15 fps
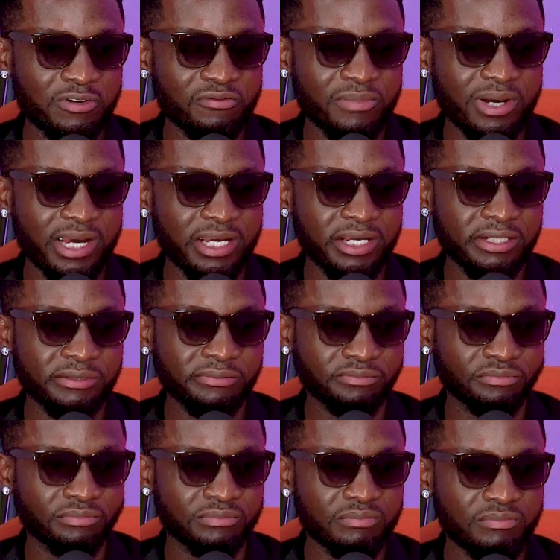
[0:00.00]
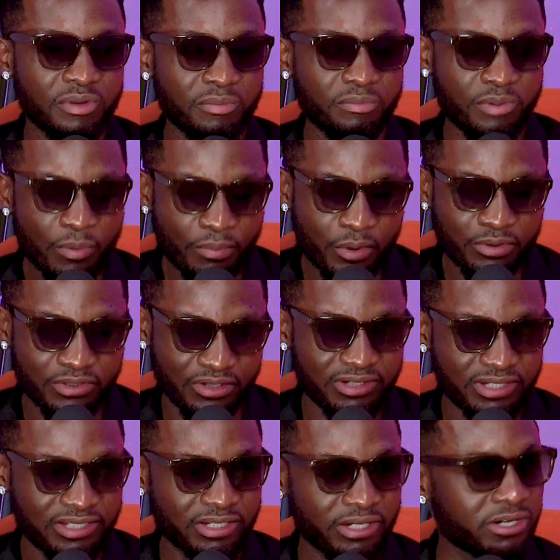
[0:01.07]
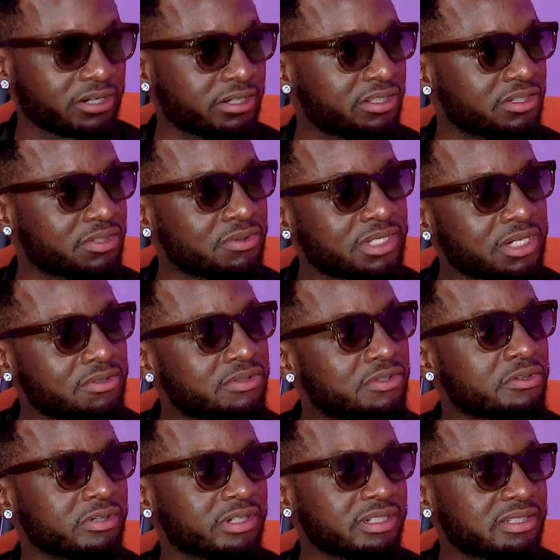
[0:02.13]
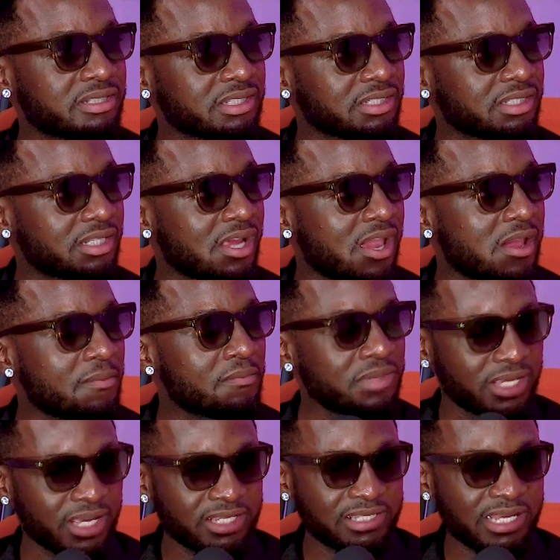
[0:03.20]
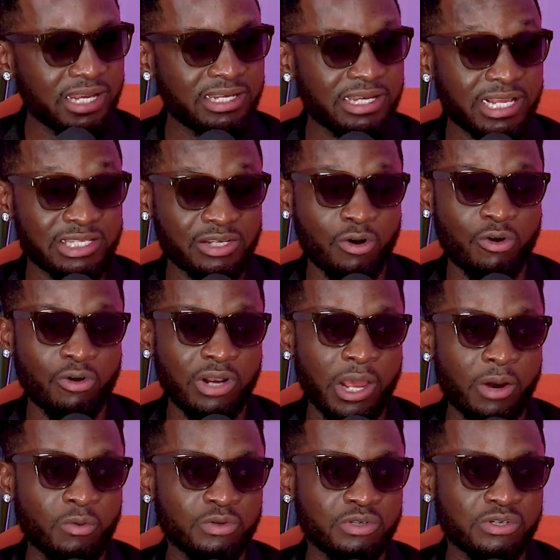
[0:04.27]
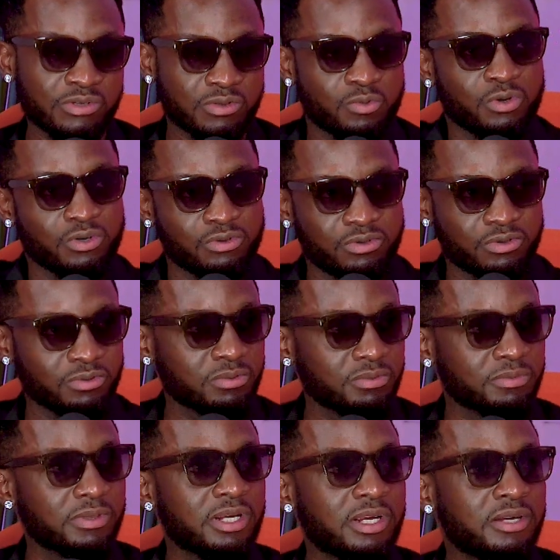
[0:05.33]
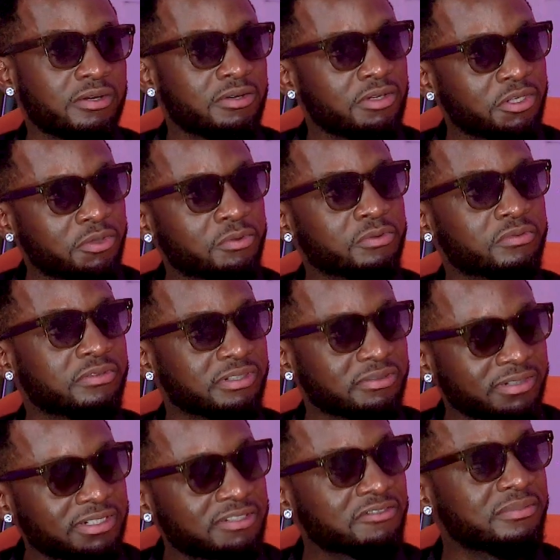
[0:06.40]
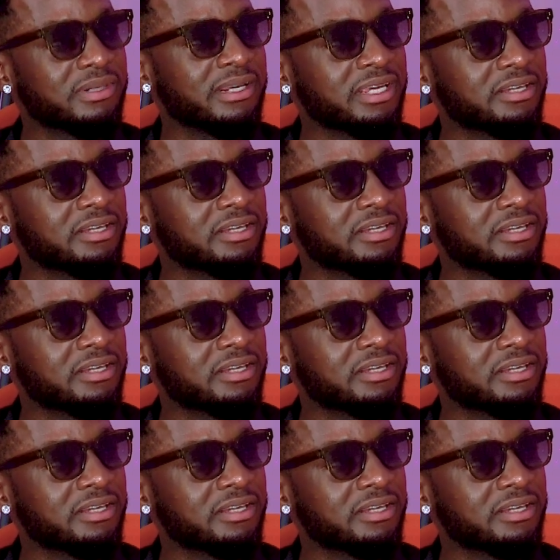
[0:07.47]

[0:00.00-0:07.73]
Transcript: my purpose on this earth to tell stories. Yes, and that's all I just want to do. You know, for the rest of my life.